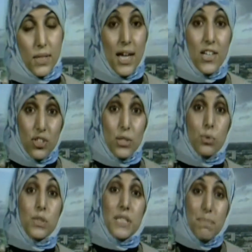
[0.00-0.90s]
Actually,
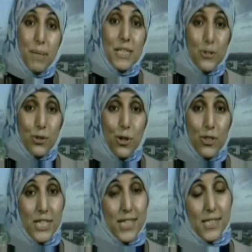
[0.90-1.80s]
it was in a political
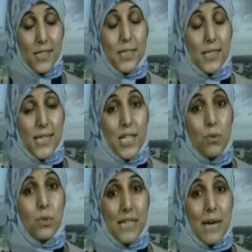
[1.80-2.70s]
context. As I said,
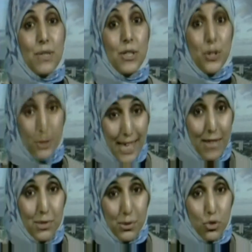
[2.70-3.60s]
it was our
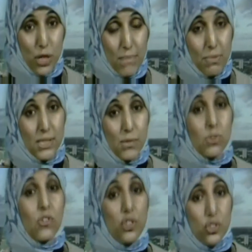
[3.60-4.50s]
council chamber. This
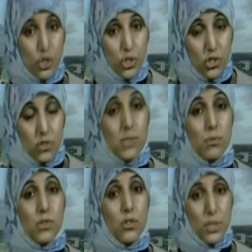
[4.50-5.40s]
was not a church. This
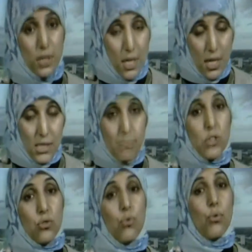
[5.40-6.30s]
was not a
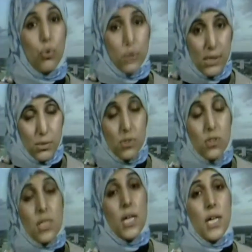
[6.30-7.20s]
special hall. This was
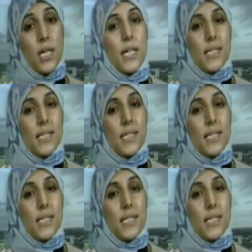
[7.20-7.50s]
not a